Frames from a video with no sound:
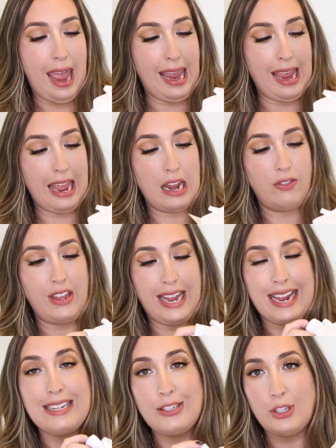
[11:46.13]
And the
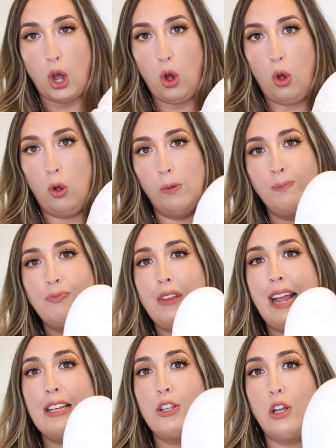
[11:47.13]
insole
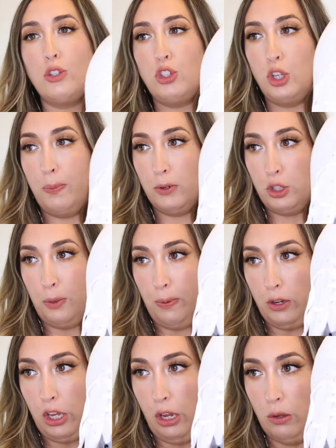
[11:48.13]
is super,
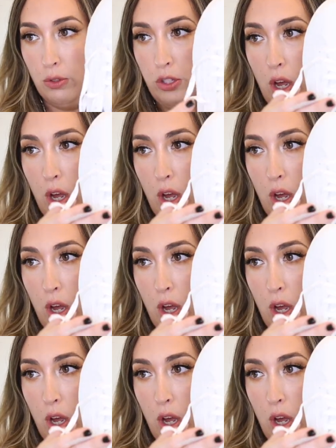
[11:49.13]
super cute.